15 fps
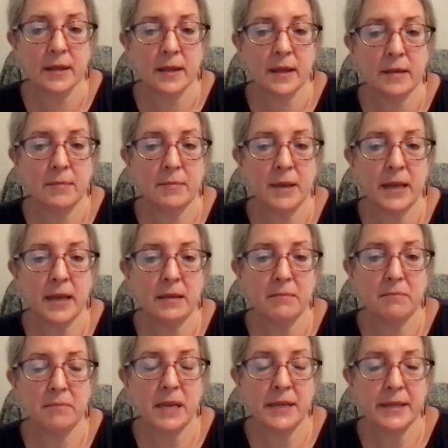and begin
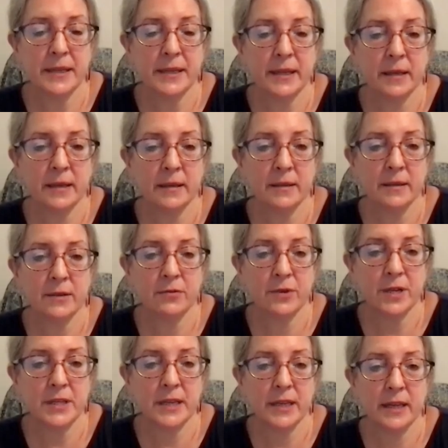meeting,
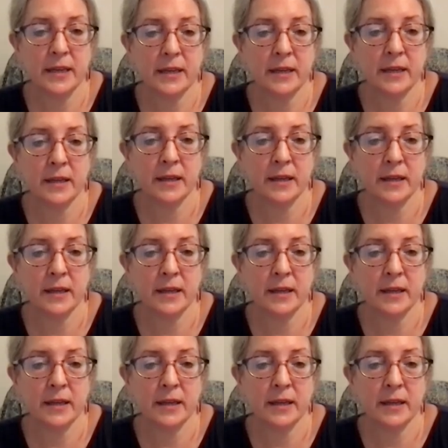greeting,